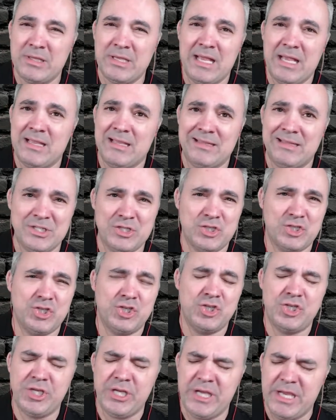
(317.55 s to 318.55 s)
it just
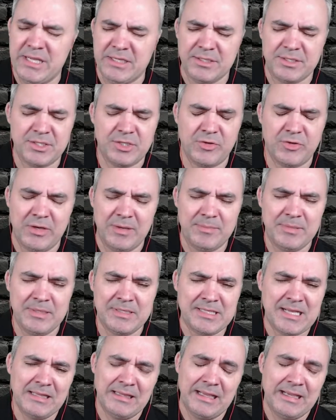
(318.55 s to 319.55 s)
genius script. It's
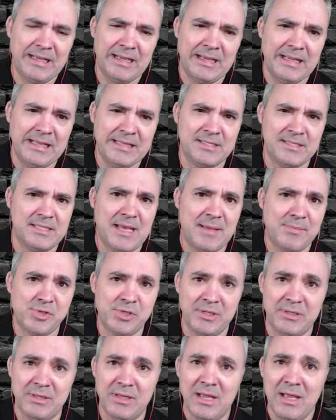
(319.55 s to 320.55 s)
kind of like
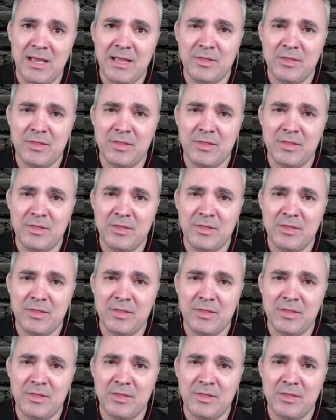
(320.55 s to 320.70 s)
Inception.